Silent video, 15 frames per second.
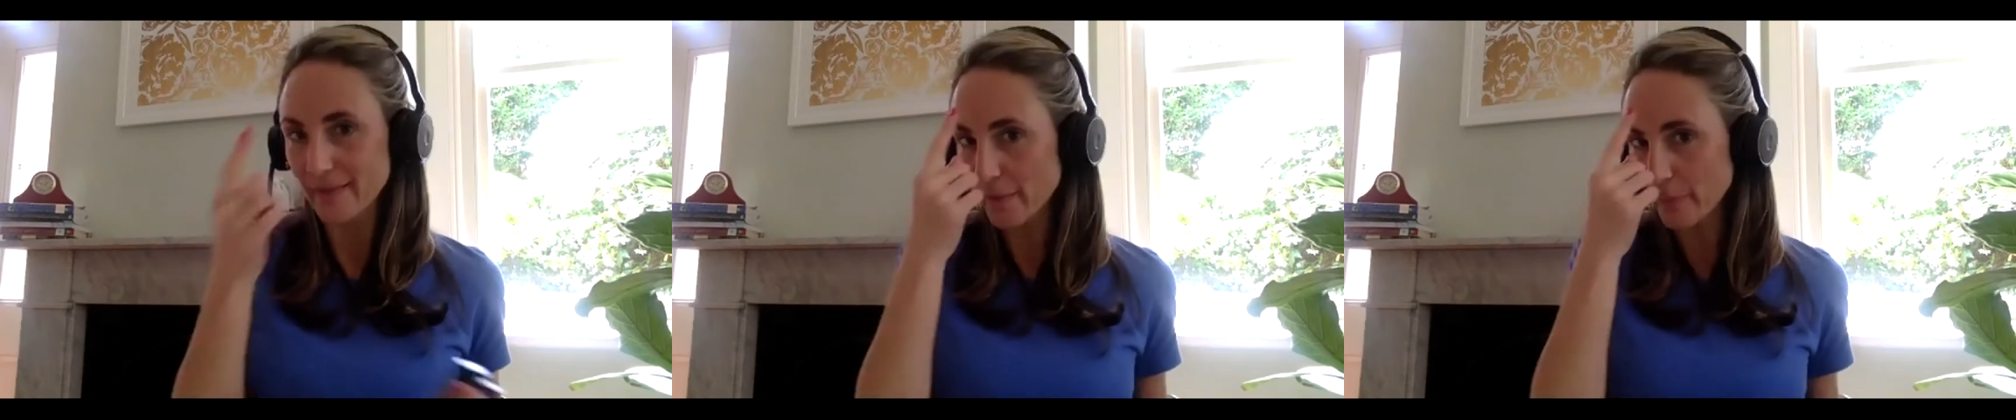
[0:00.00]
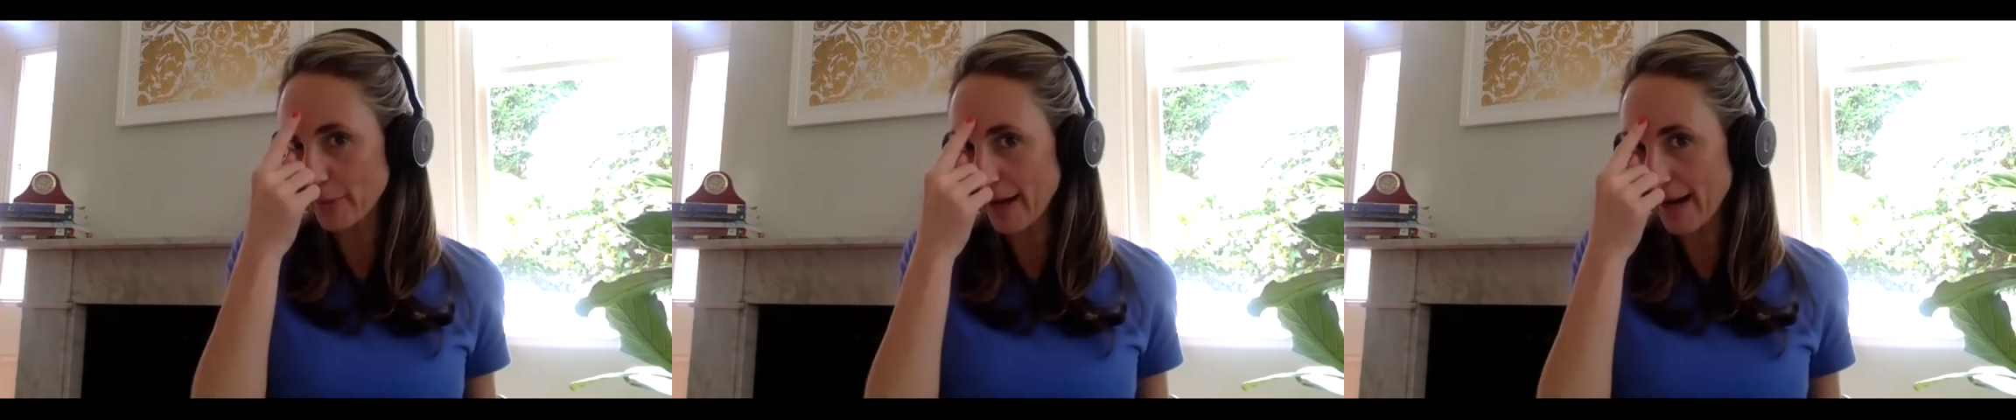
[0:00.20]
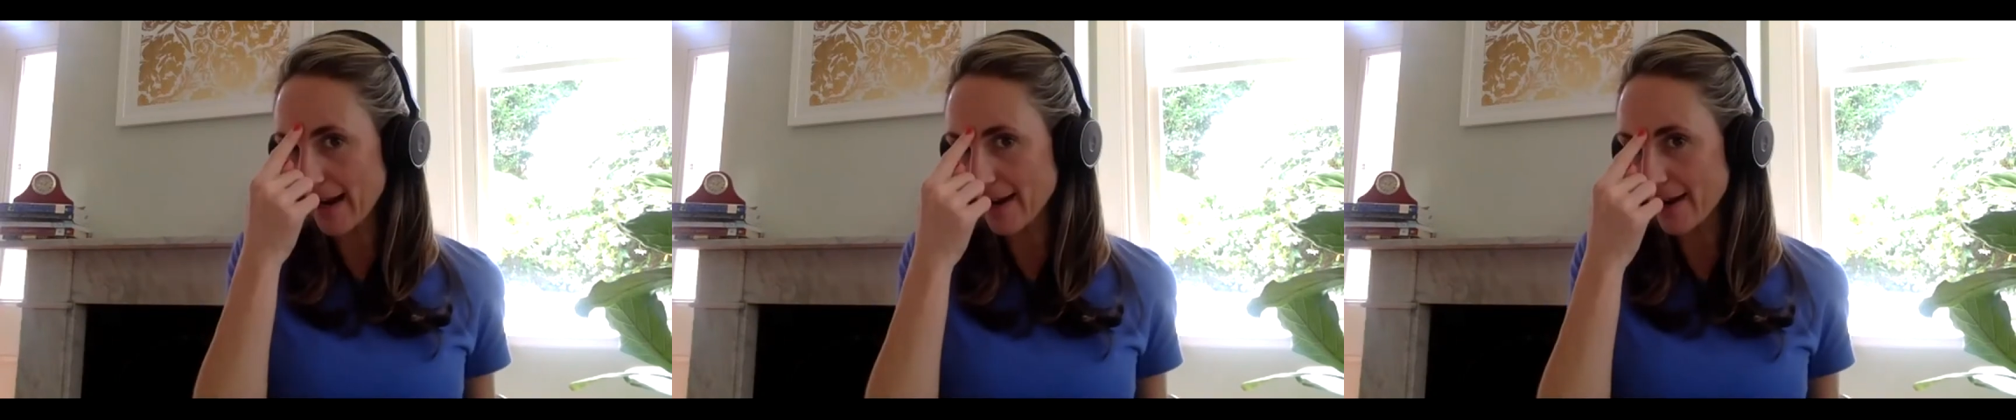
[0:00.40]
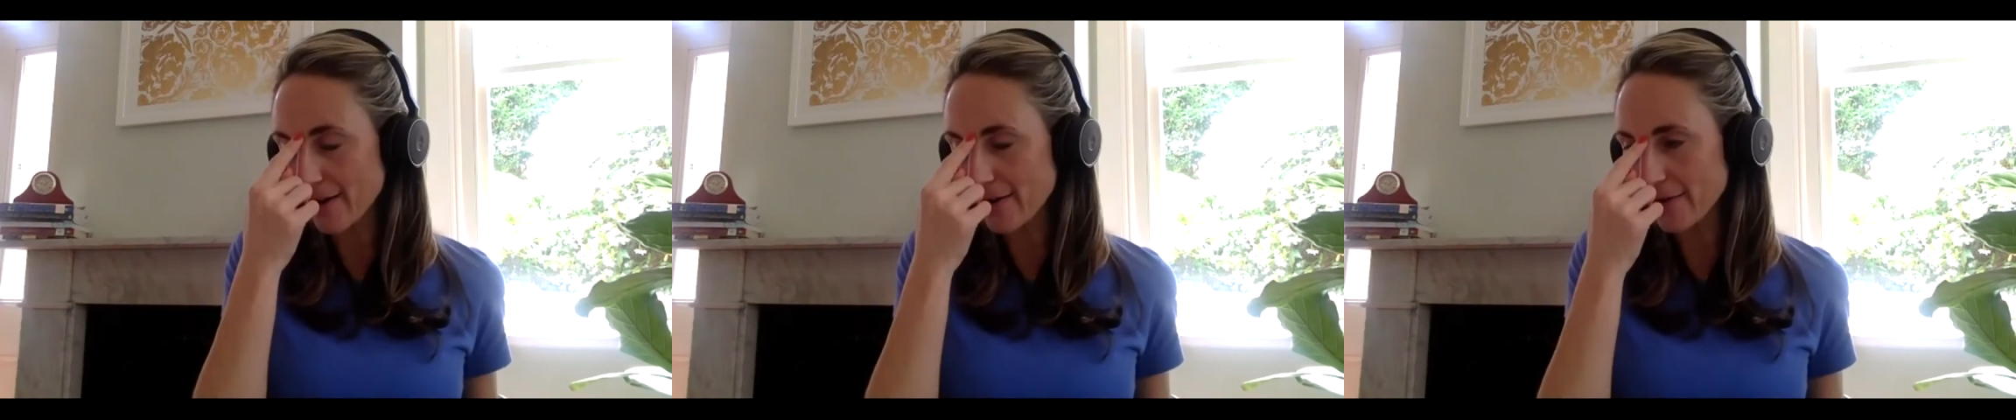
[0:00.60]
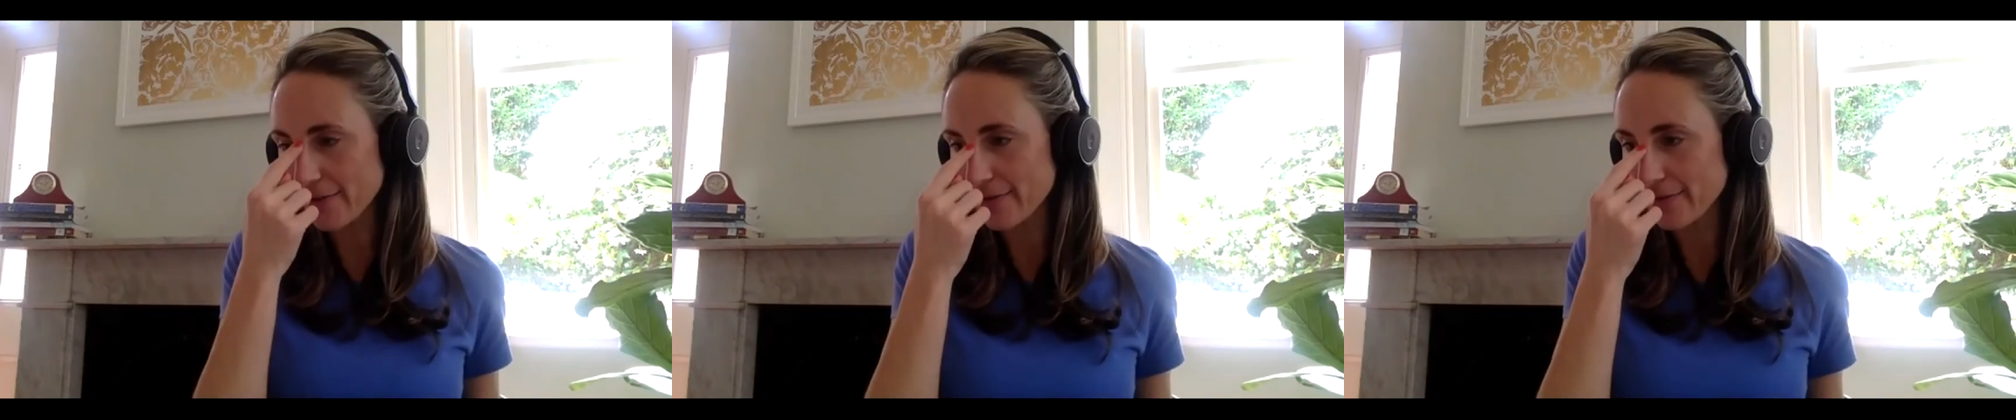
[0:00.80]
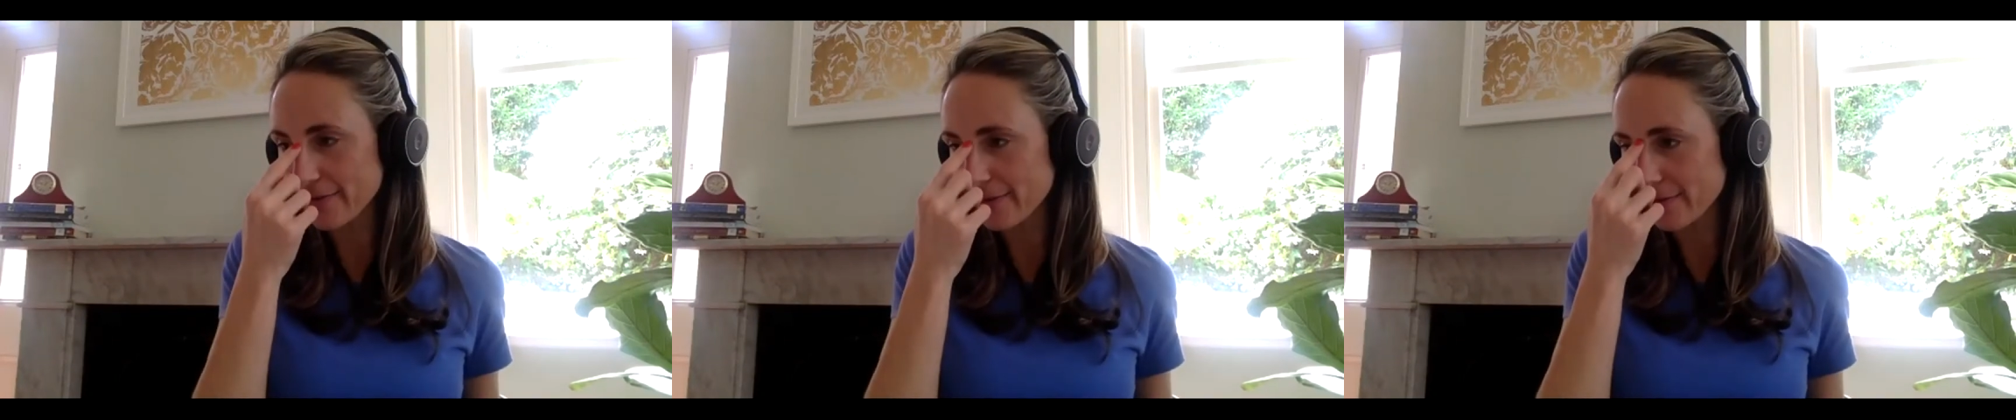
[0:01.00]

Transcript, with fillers: The brow